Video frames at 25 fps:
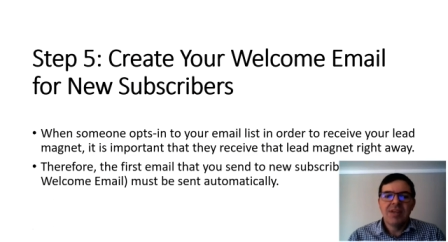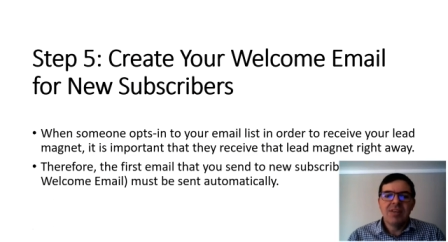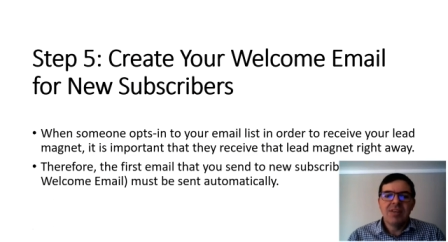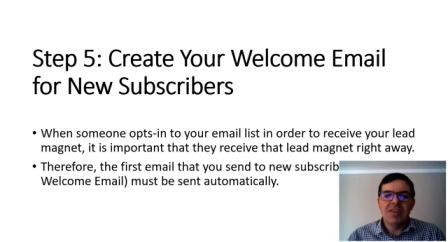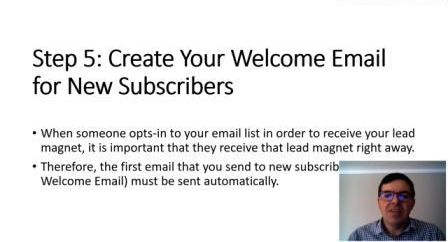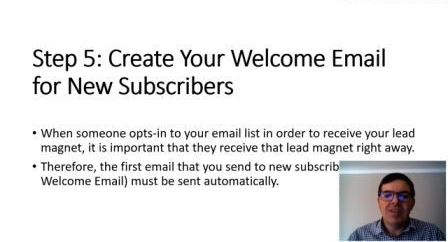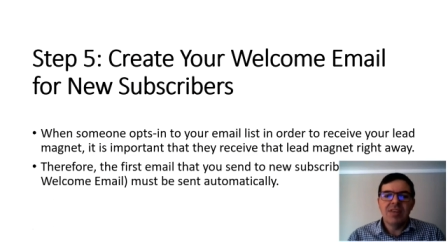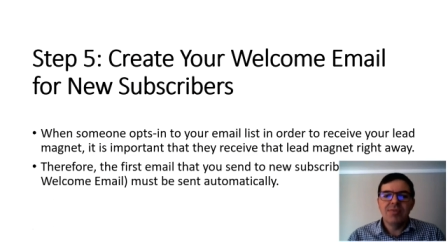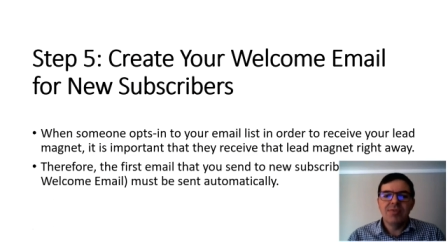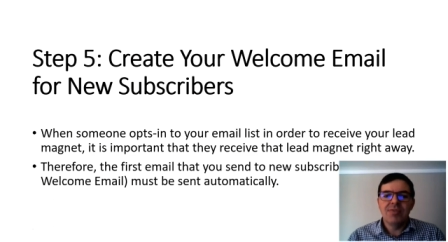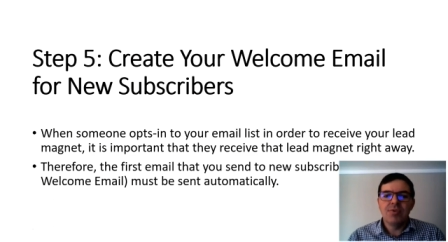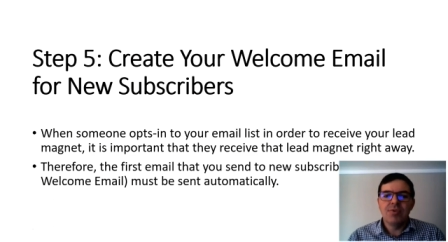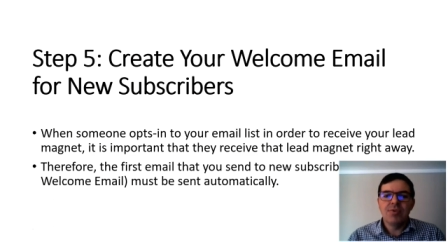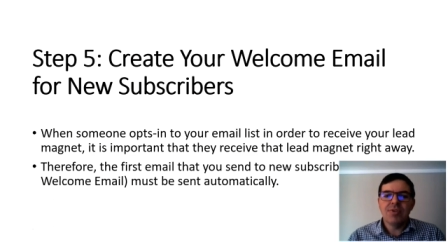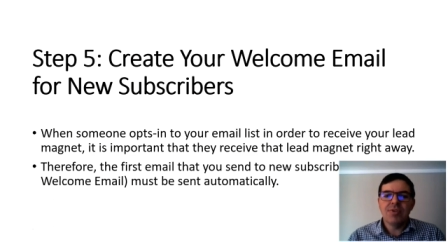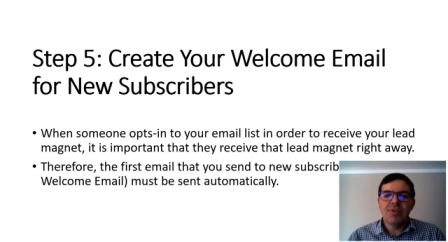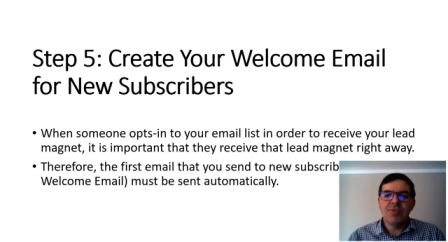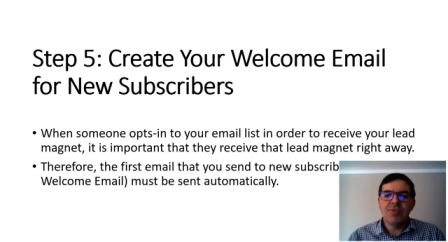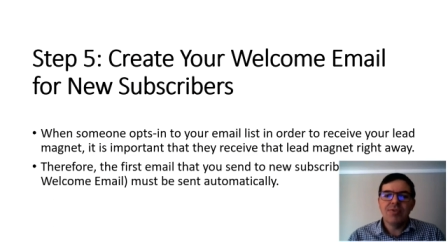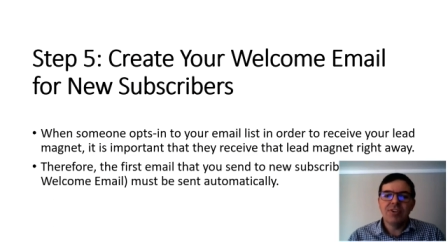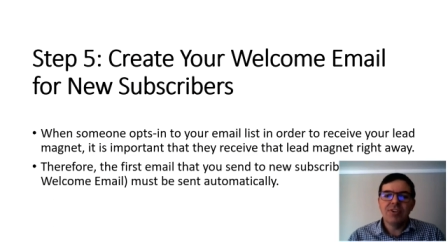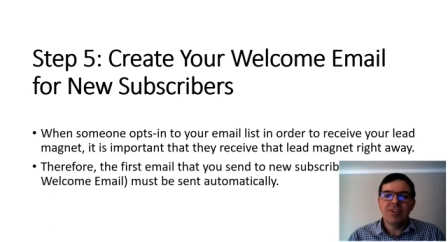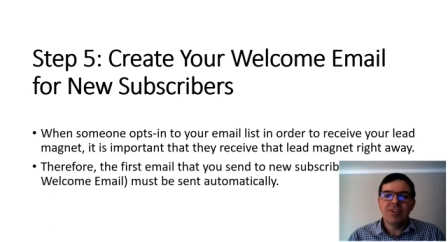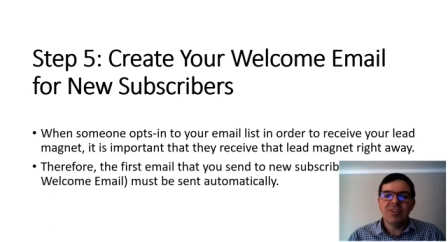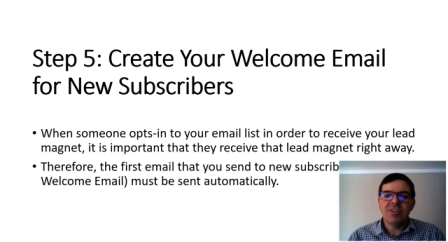Therefore, the
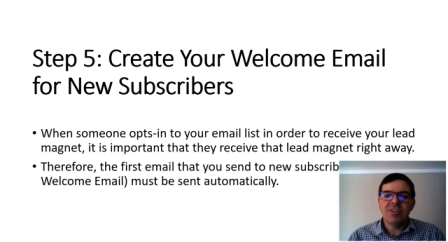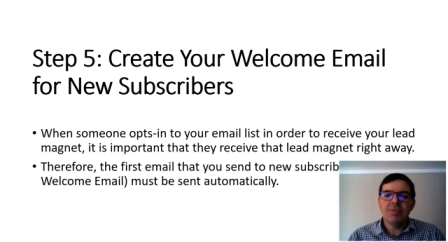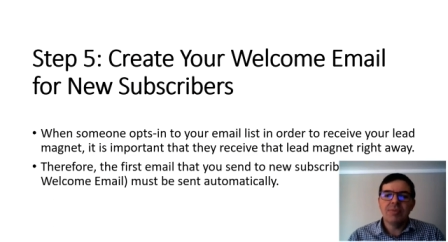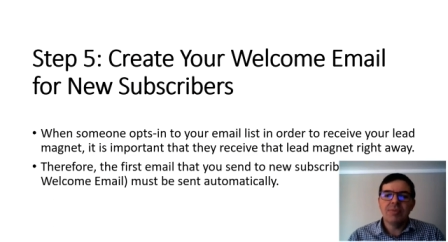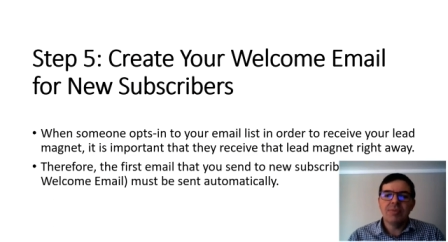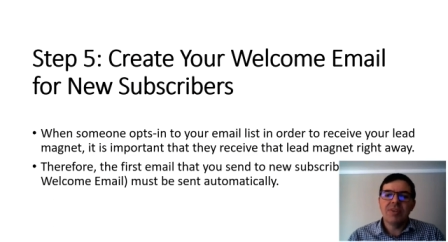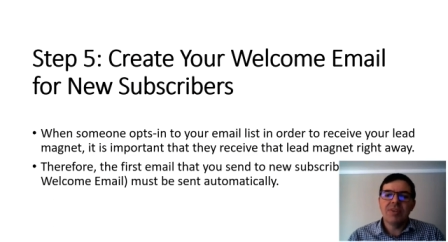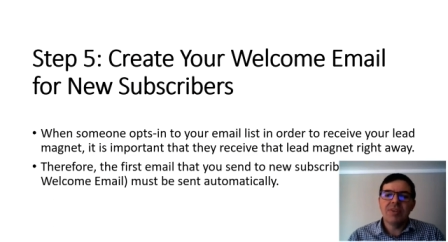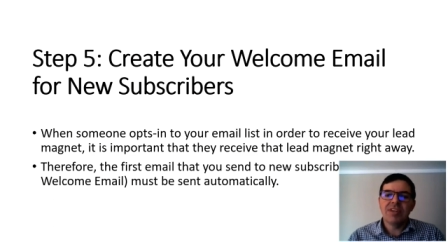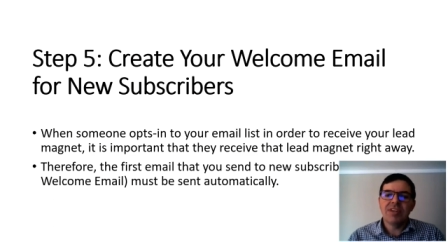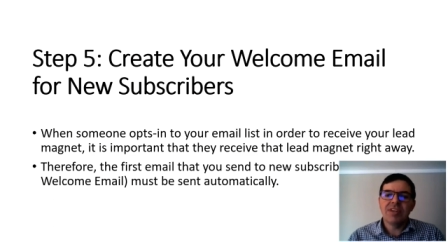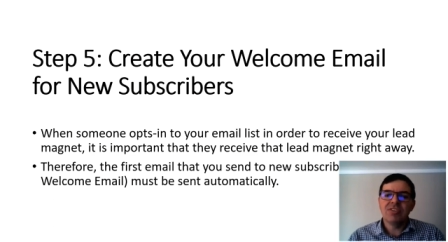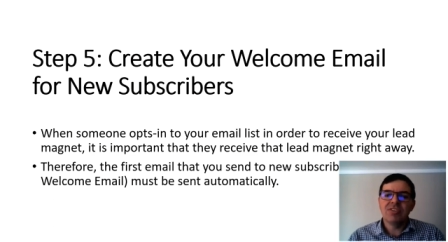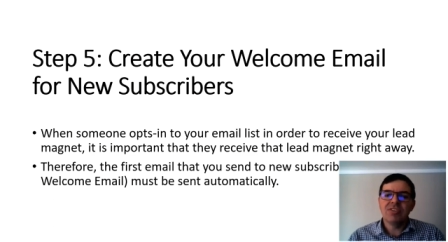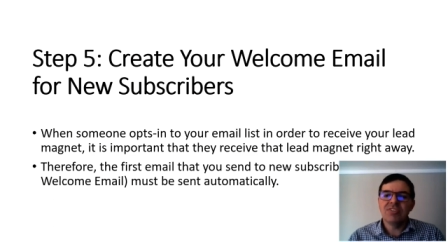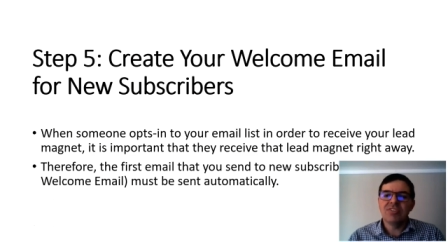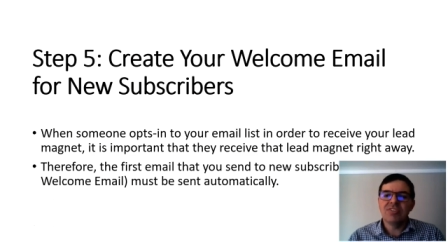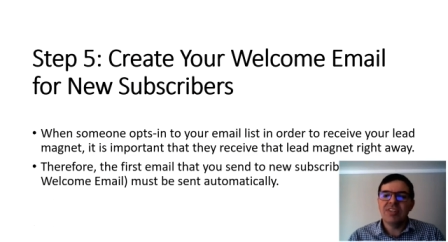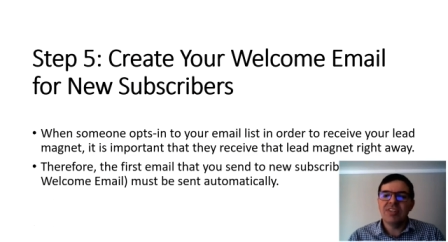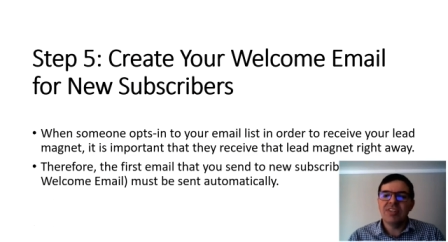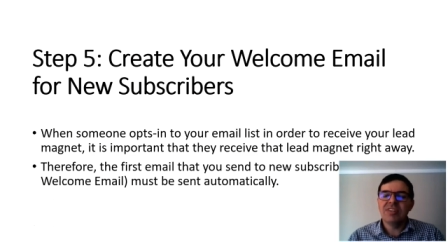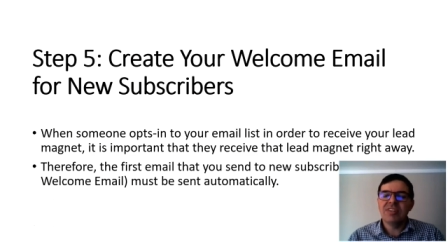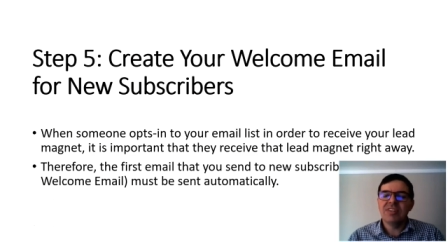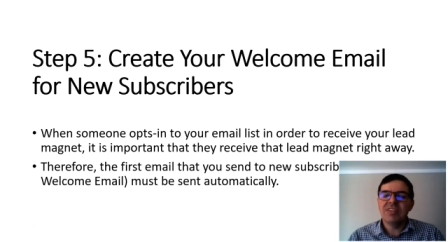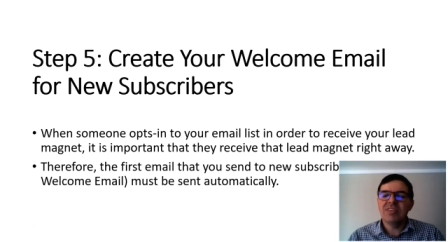first email that you
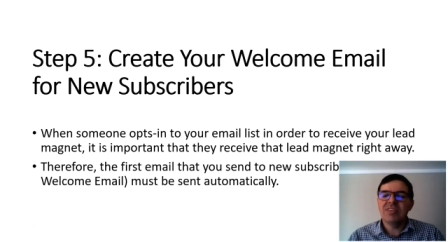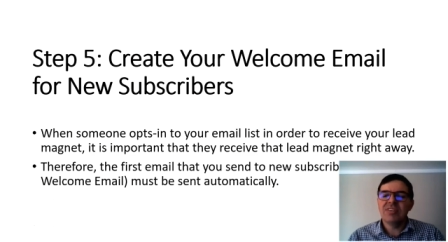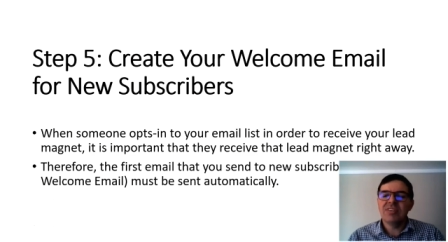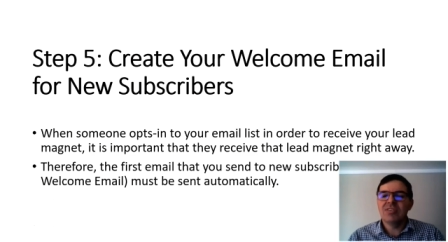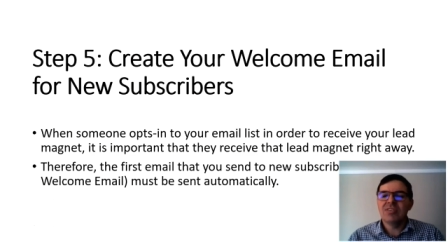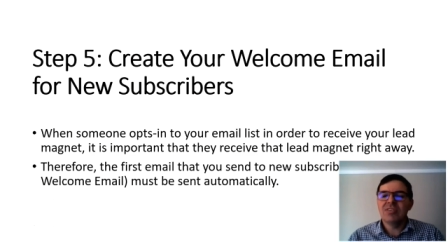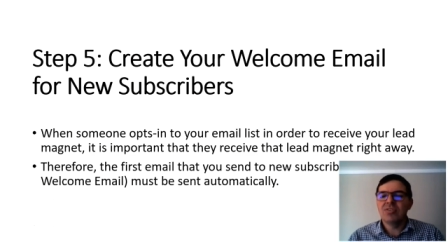send